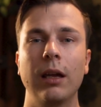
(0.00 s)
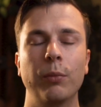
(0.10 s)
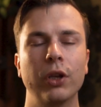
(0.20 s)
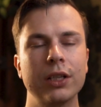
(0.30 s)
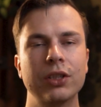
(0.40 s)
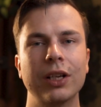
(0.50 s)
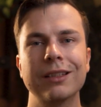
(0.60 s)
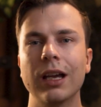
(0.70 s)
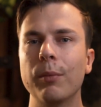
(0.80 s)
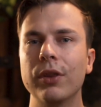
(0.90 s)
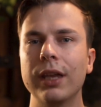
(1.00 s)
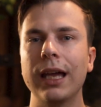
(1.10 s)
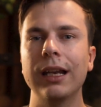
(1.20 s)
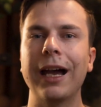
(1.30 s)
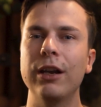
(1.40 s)
Plus, on top of
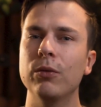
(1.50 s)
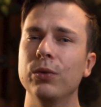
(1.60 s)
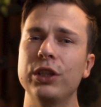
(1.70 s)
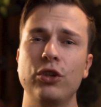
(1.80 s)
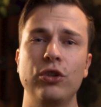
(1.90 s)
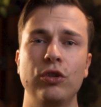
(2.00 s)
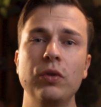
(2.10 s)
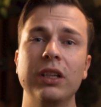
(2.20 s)
that, I don't really shoot